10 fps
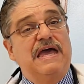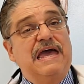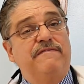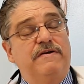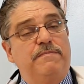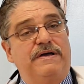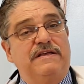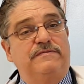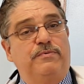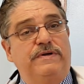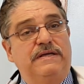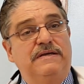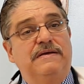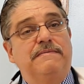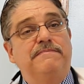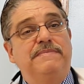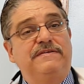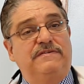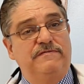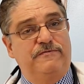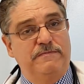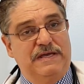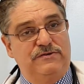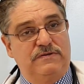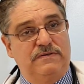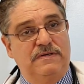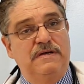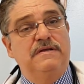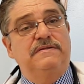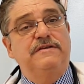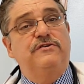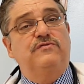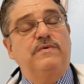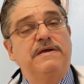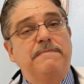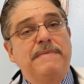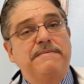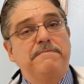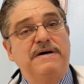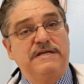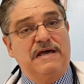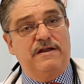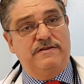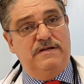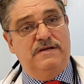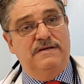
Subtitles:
everybody's putting misinformation. They just want to make money out of you.